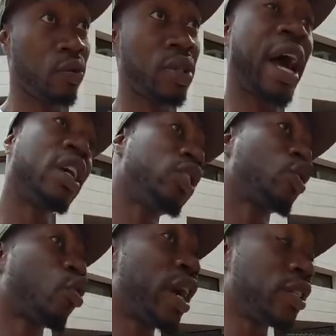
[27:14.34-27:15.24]
Now this is
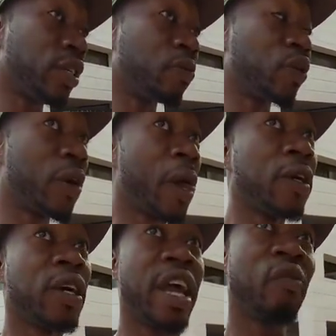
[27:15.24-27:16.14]
crazy.
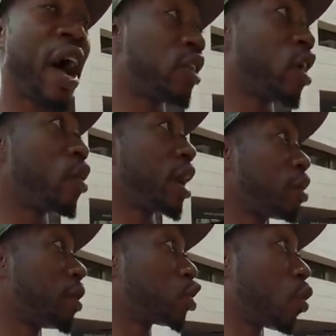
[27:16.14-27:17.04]
If I know
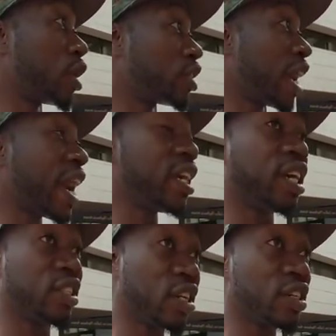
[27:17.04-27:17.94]
elements 1 to 8
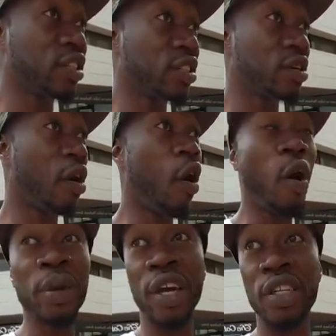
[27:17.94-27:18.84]
exist, all
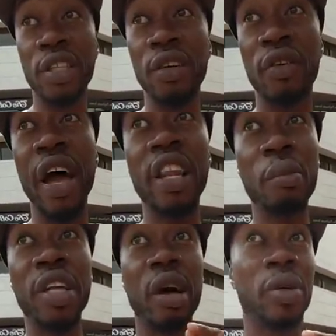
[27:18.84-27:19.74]
because of
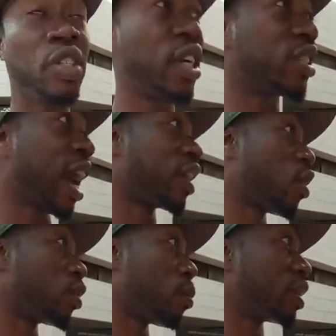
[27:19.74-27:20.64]
element number 6, I
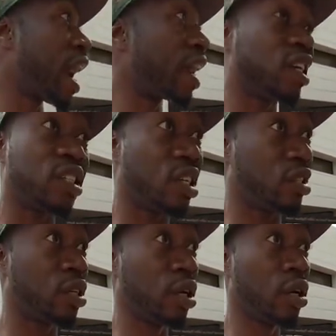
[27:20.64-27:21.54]
know number 9
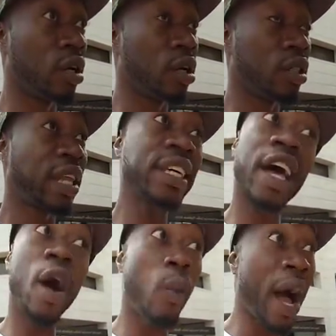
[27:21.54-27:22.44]
exists. That's
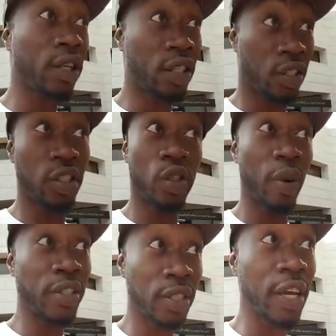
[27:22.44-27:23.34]
how wild this
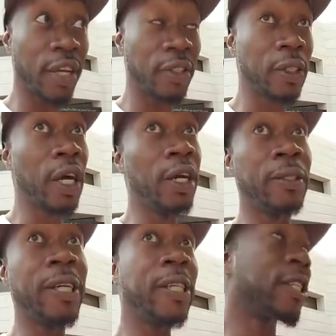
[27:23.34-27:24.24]
situation is.
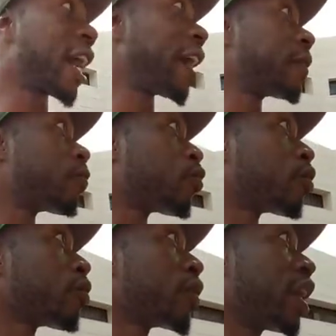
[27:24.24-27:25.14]
This is like
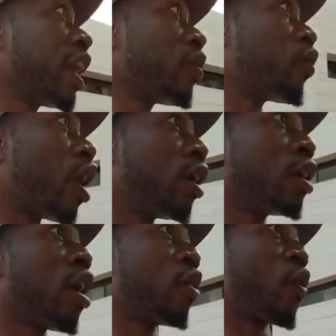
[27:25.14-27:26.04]
if
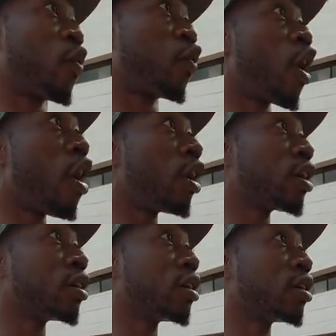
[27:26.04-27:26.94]
a frog
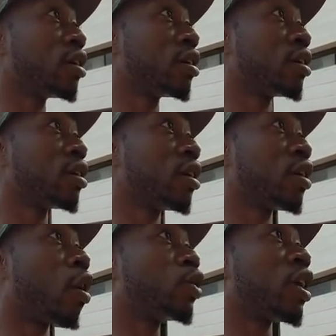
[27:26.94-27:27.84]

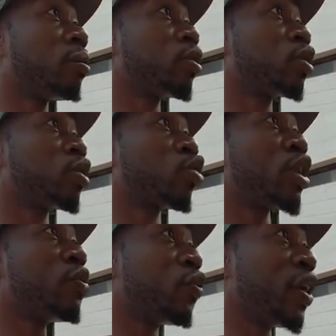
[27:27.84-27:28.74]
goes up
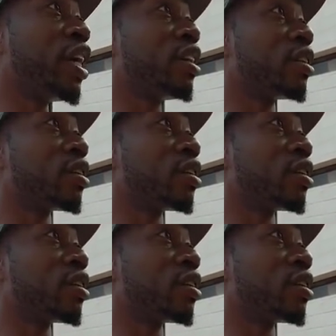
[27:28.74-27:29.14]
3 feet,